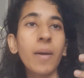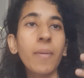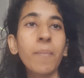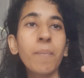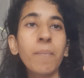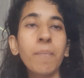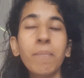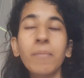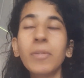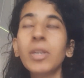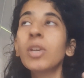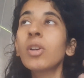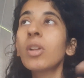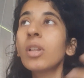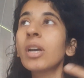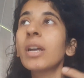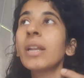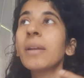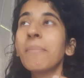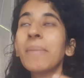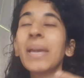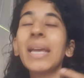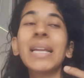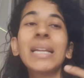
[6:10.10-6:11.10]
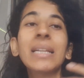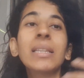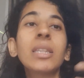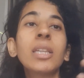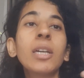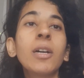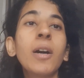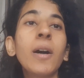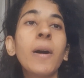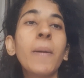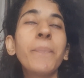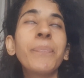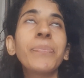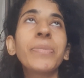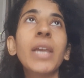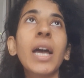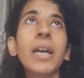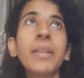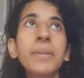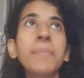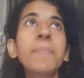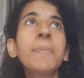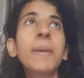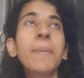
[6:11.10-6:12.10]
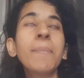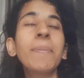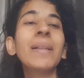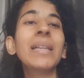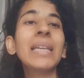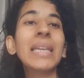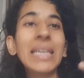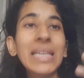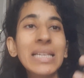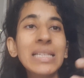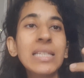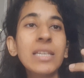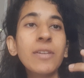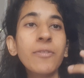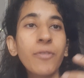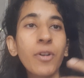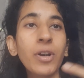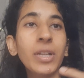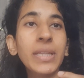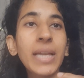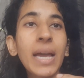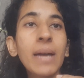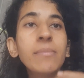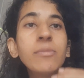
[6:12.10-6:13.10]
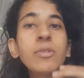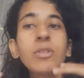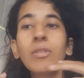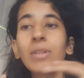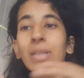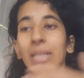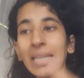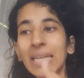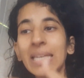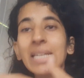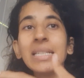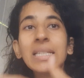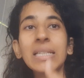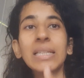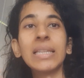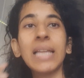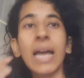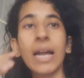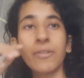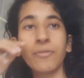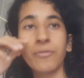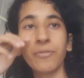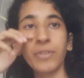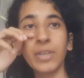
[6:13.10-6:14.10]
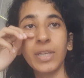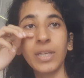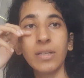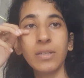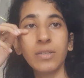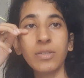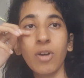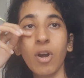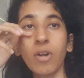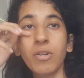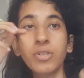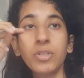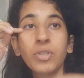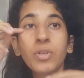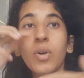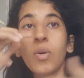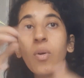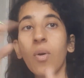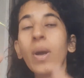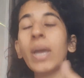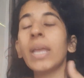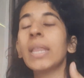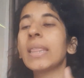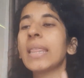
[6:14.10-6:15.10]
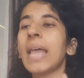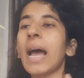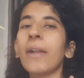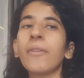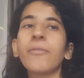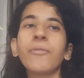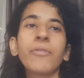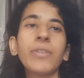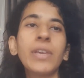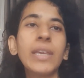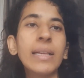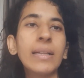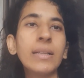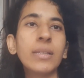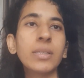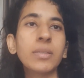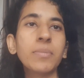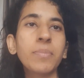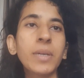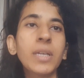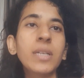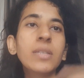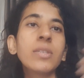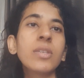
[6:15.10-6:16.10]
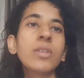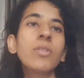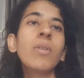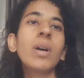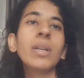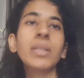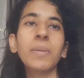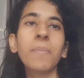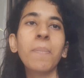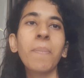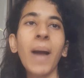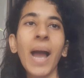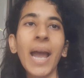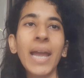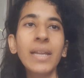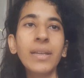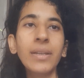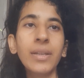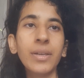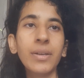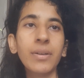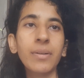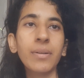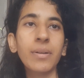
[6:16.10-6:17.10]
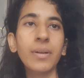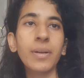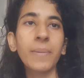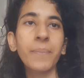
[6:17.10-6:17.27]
you're gonna make the other people easy for them to lead in that field or to go in that field, because you are the pioneer.